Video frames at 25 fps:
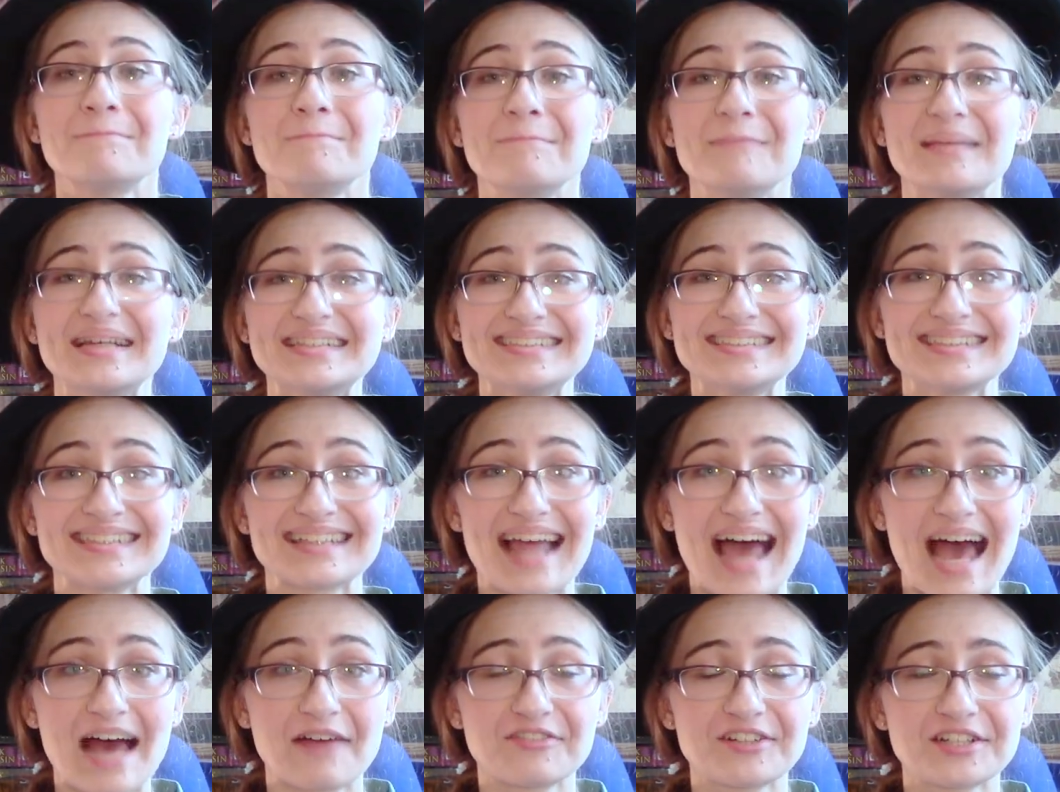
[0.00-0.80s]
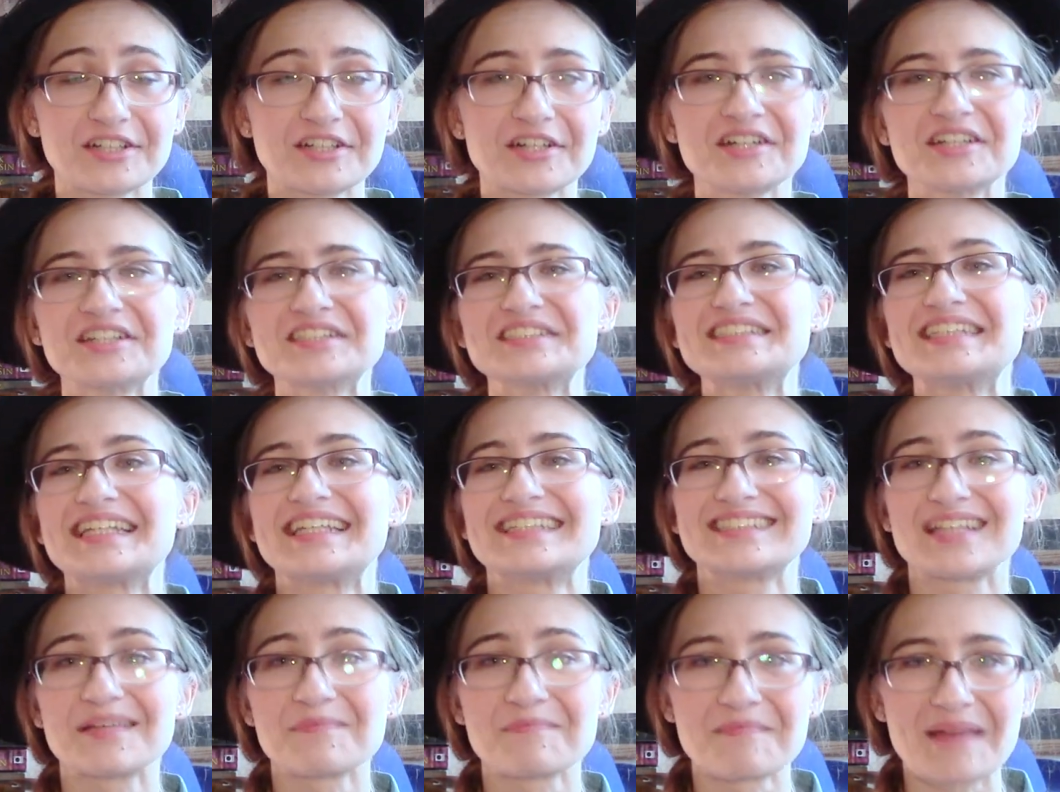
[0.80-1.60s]
Miss Lavender's
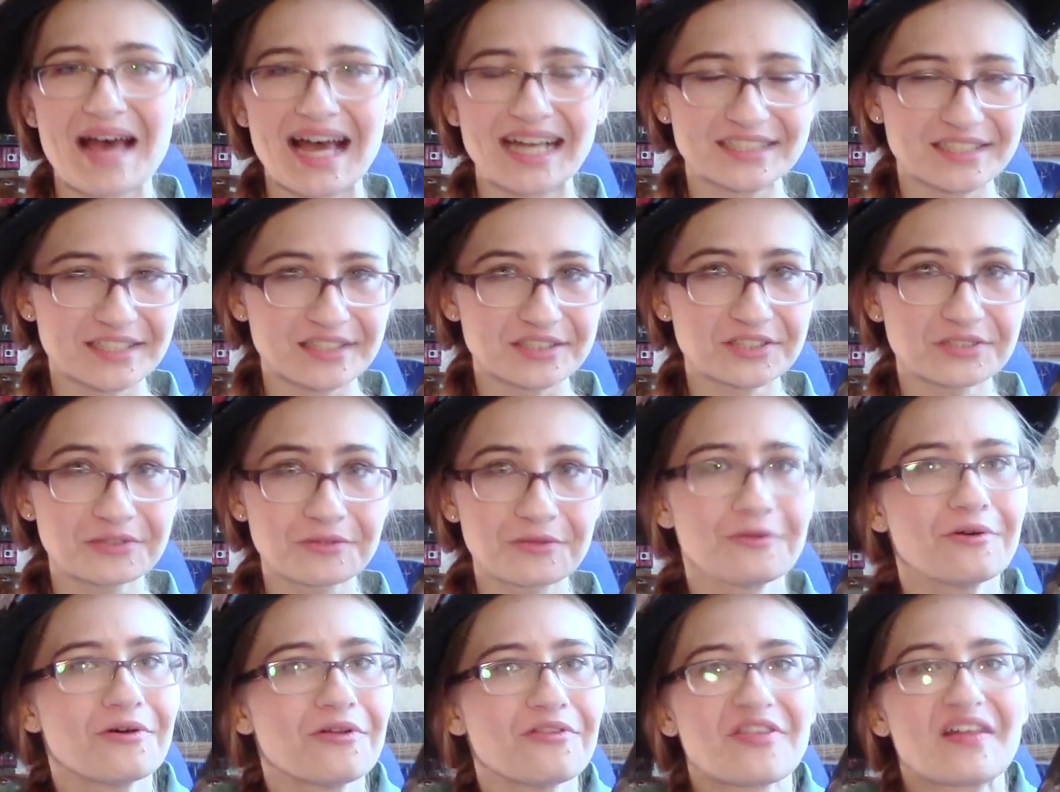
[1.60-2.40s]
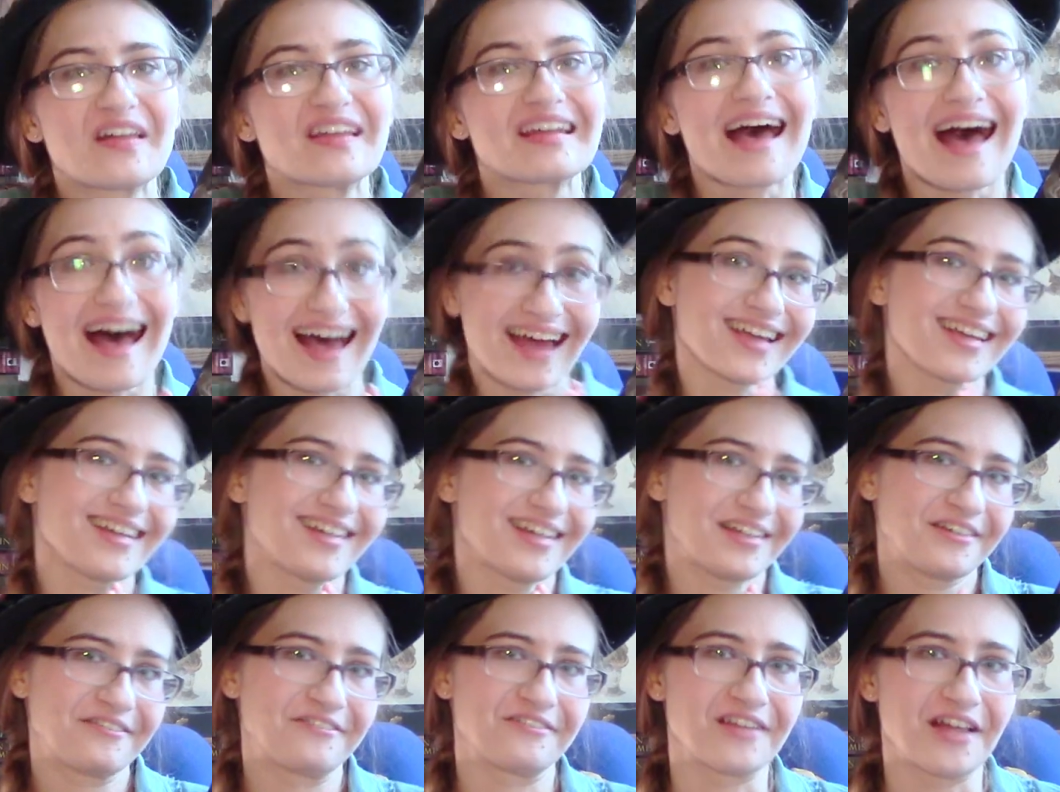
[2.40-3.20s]
is a magic school that I'd
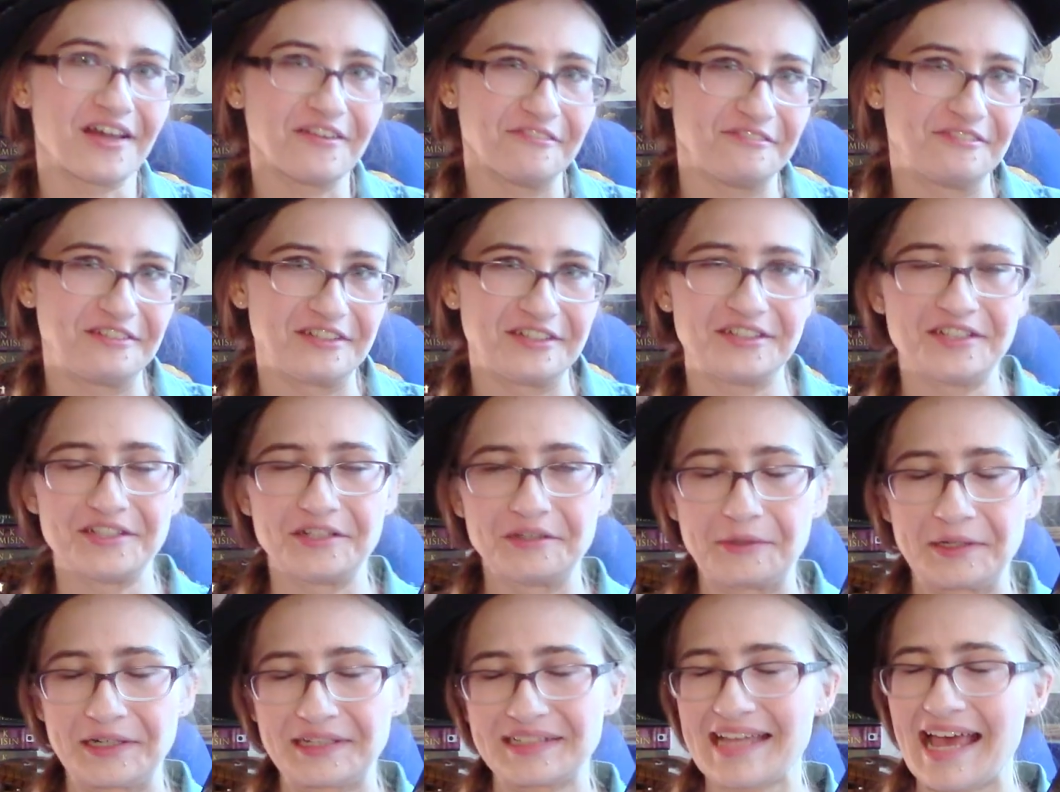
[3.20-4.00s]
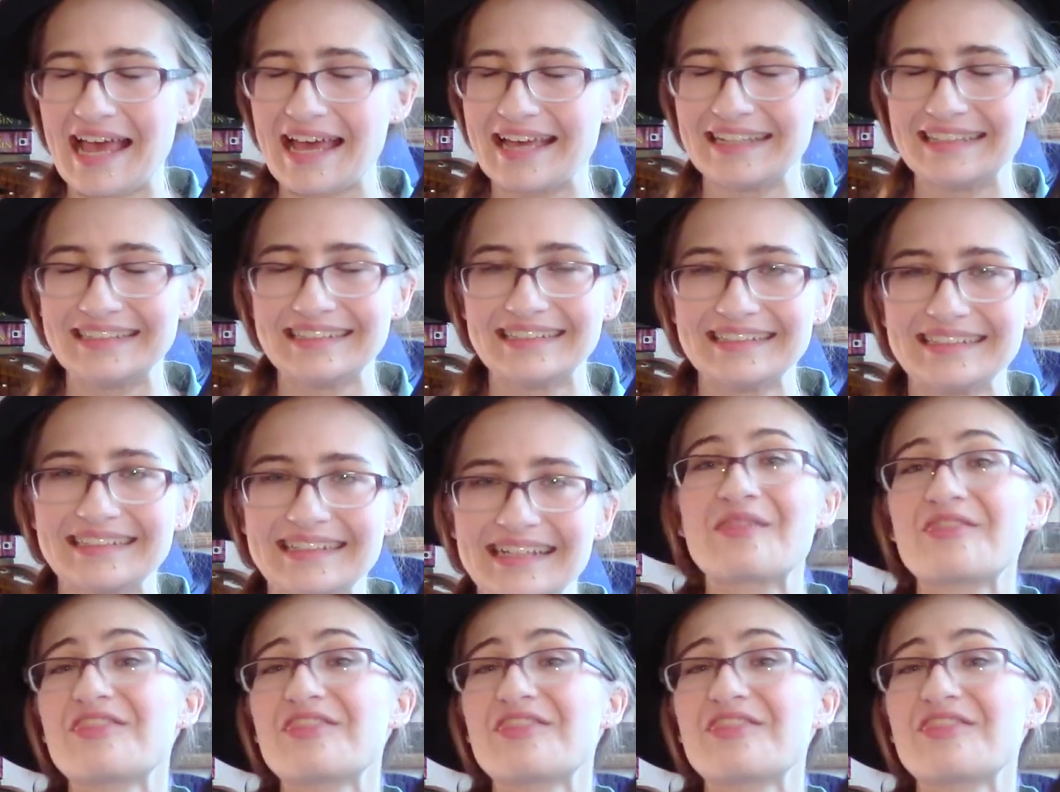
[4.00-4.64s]
have loved to attend.